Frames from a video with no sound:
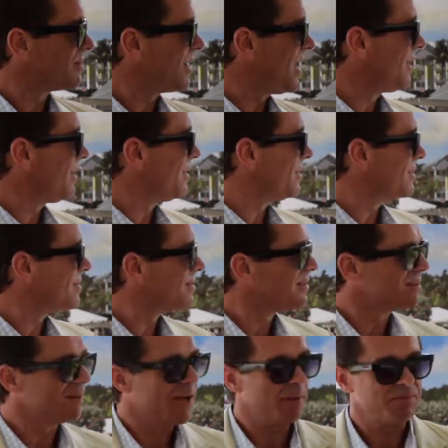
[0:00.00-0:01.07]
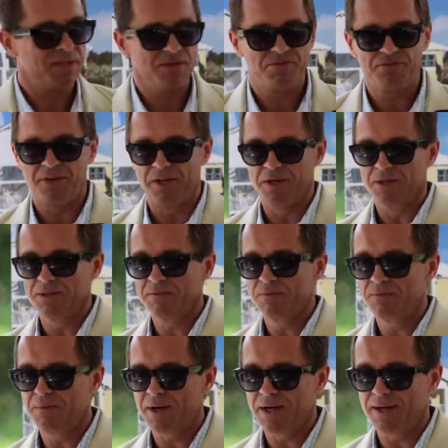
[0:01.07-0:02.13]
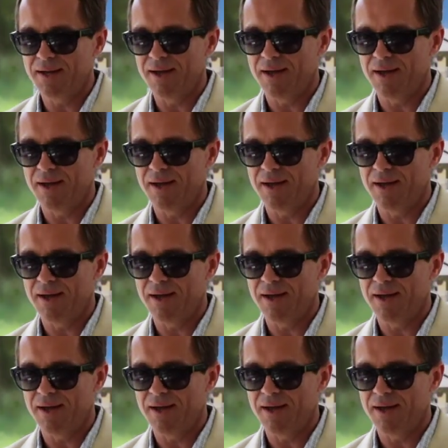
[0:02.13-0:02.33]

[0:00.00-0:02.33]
kind of this empty field, but